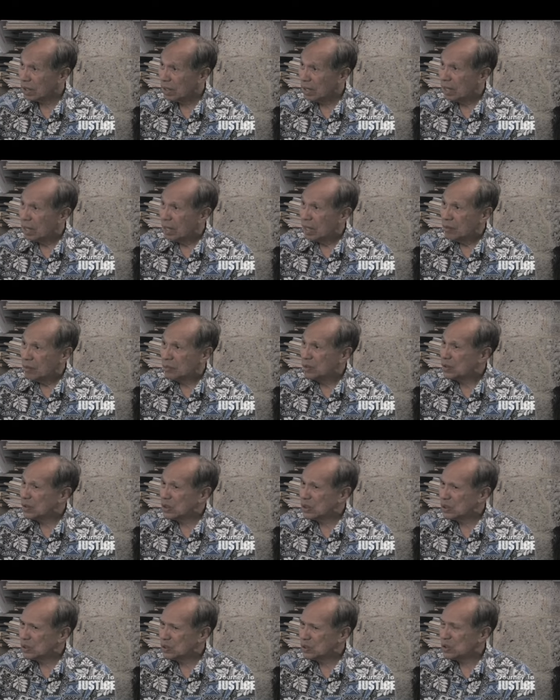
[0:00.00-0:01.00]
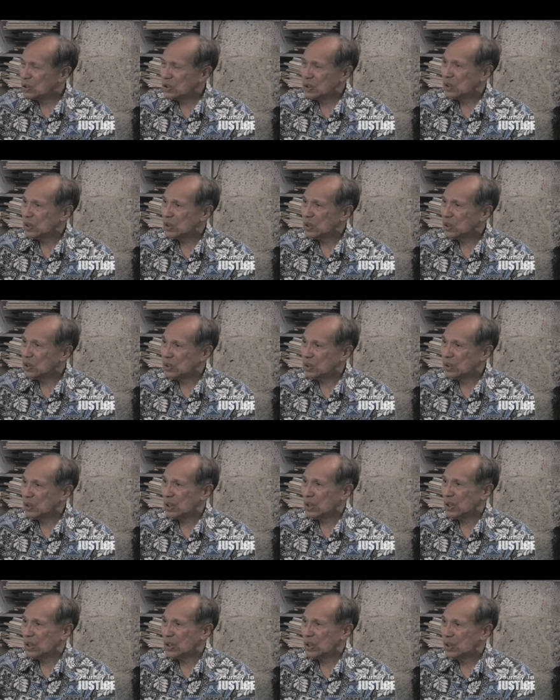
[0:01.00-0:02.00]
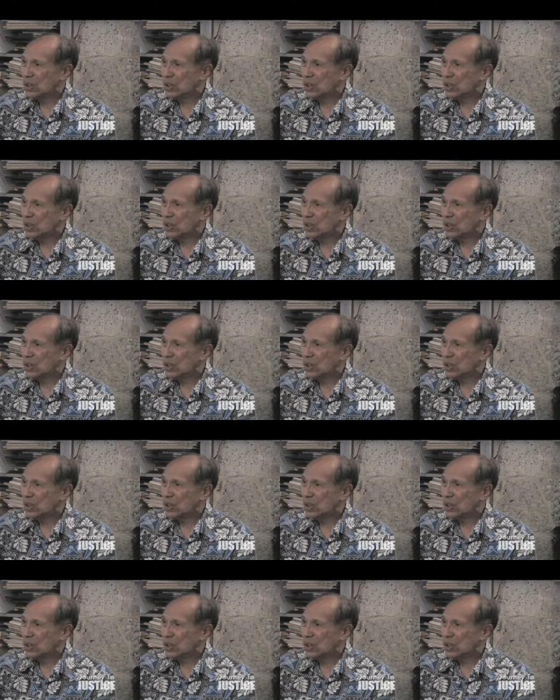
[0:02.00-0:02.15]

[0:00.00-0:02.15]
Mm -hmm. But this wasn't known then.